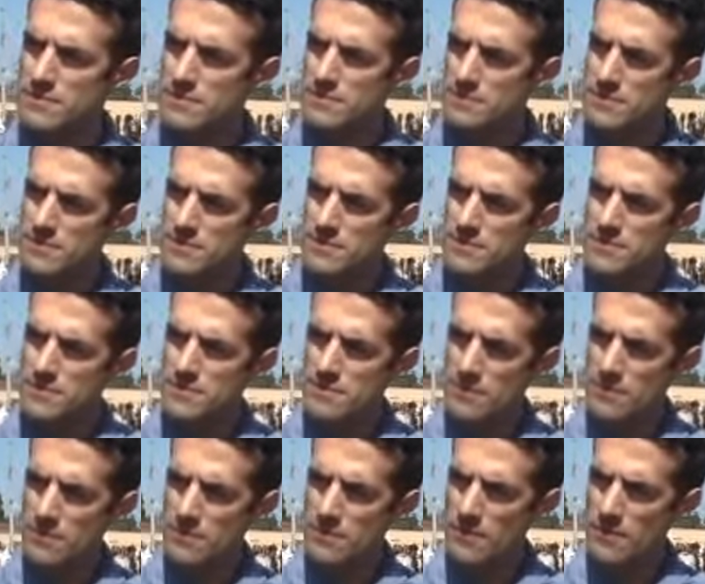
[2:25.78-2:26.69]

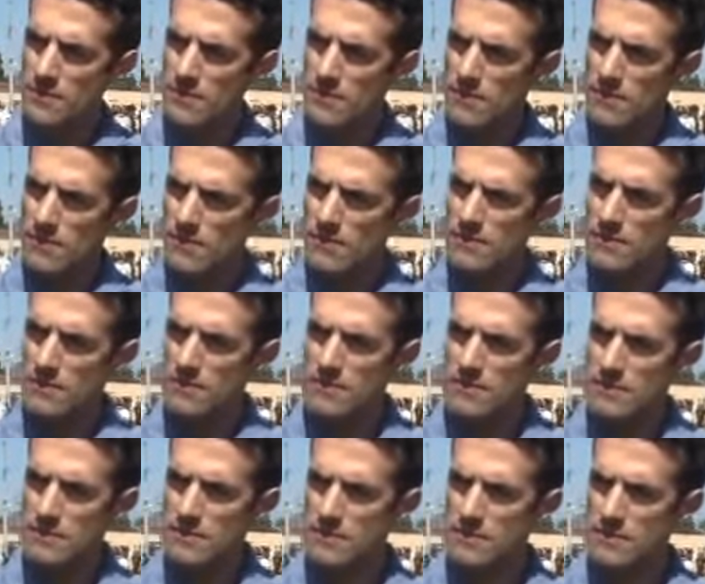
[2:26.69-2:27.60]

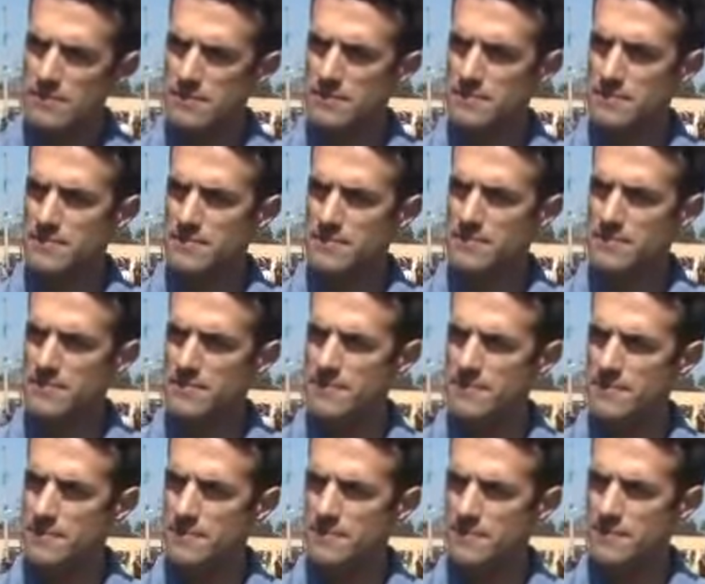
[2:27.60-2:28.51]

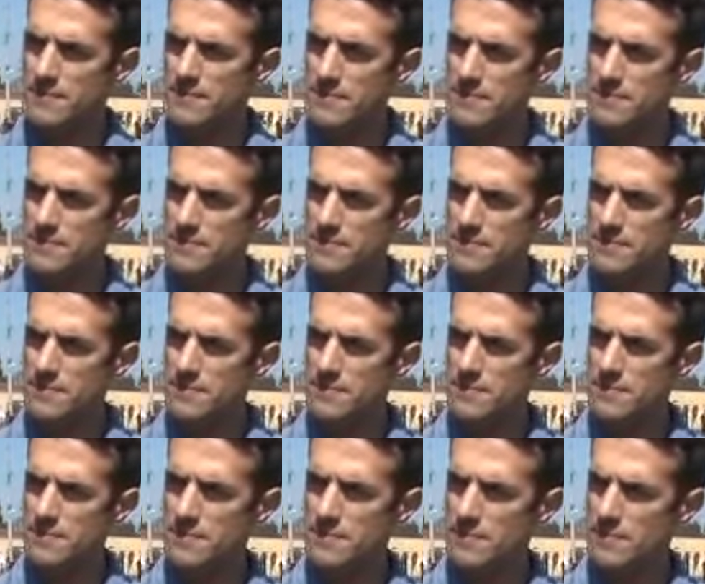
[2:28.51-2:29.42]

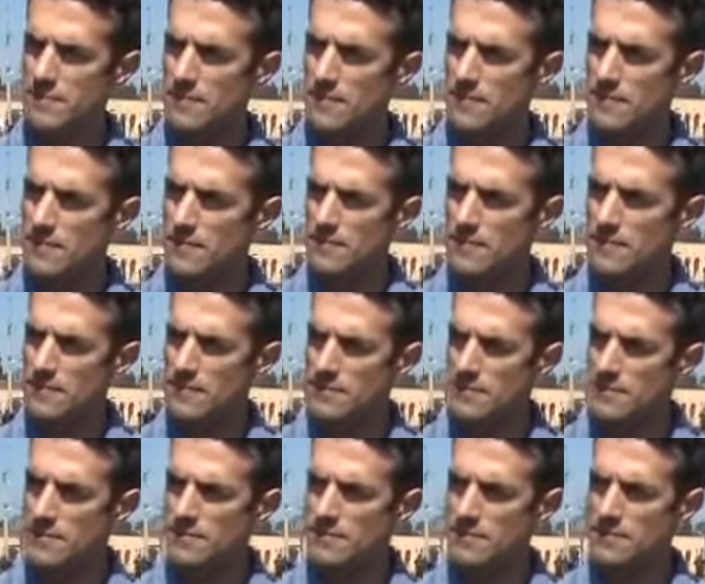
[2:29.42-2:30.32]

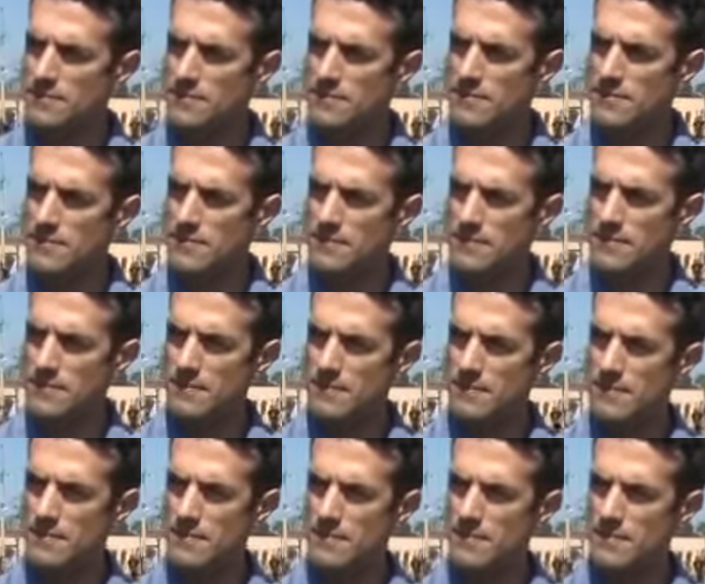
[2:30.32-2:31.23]

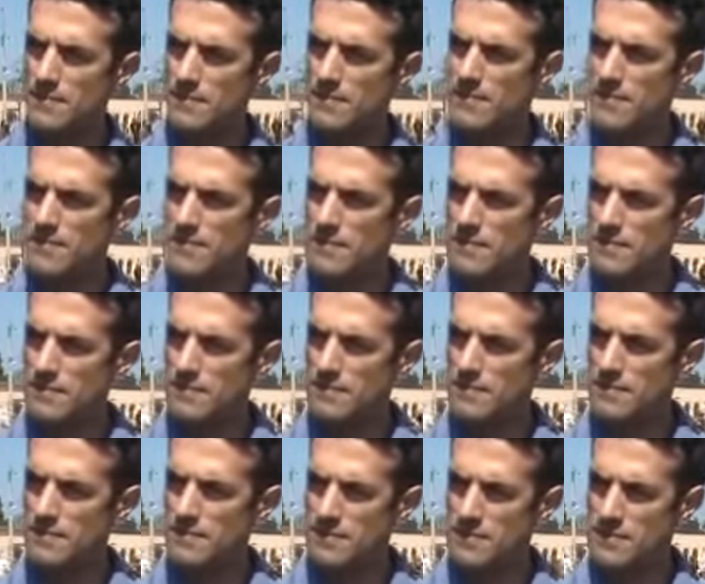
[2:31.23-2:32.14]

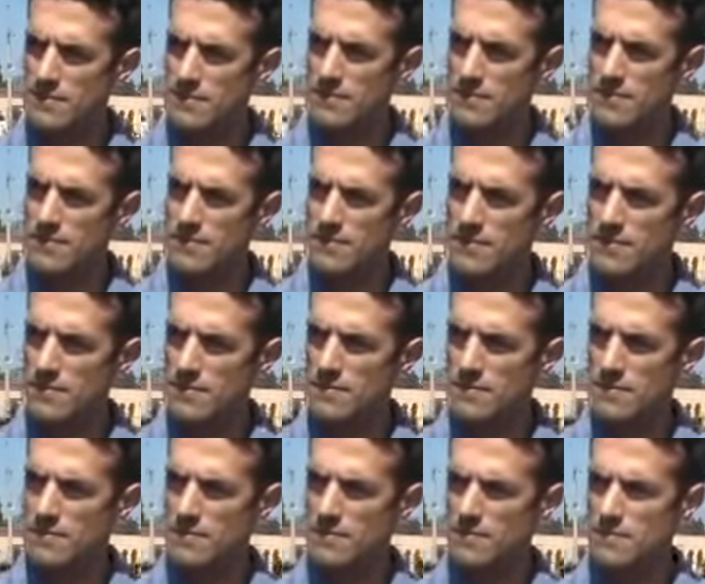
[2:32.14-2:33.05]

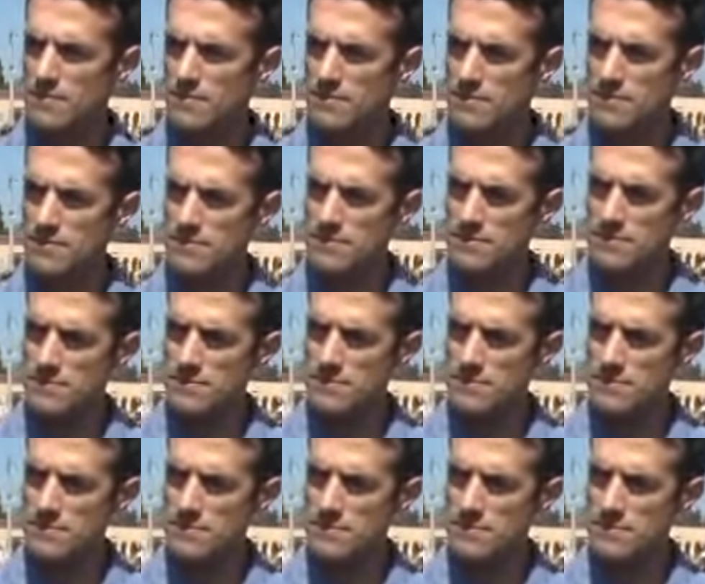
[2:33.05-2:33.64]
The person shown says nothing.